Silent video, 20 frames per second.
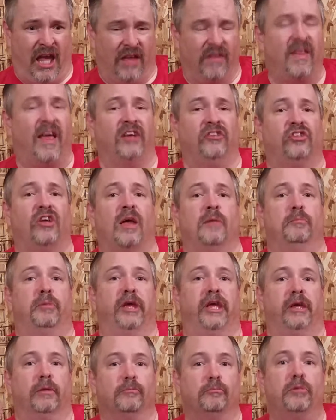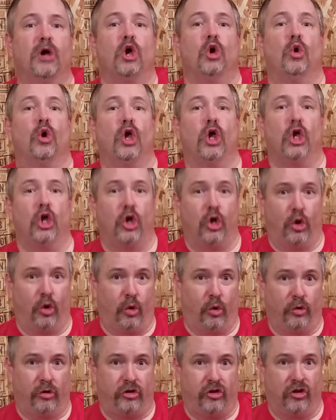And they say
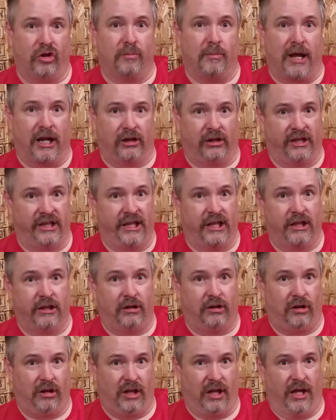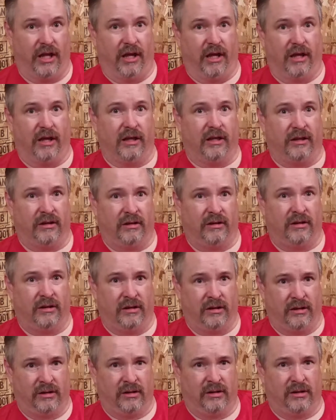boo-hoo to the mentally ill.
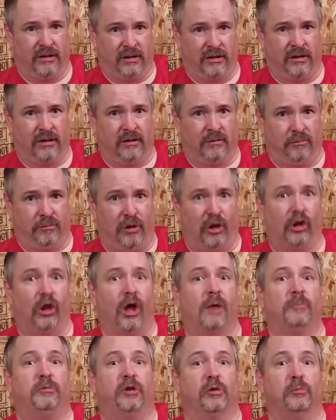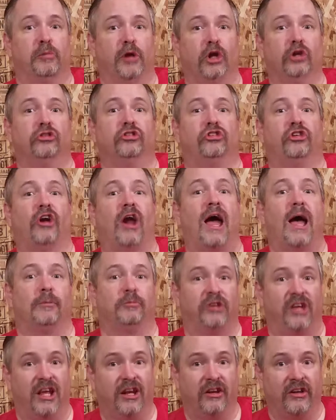Pull up your
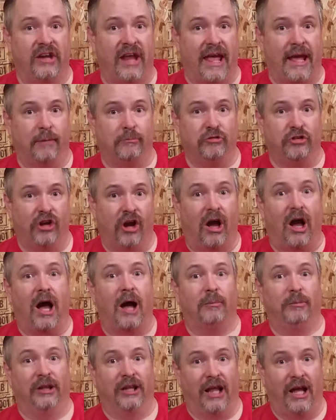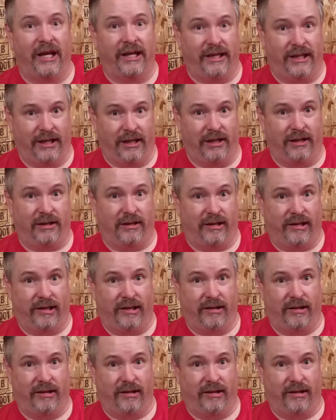bootstraps, get a damn job and like it.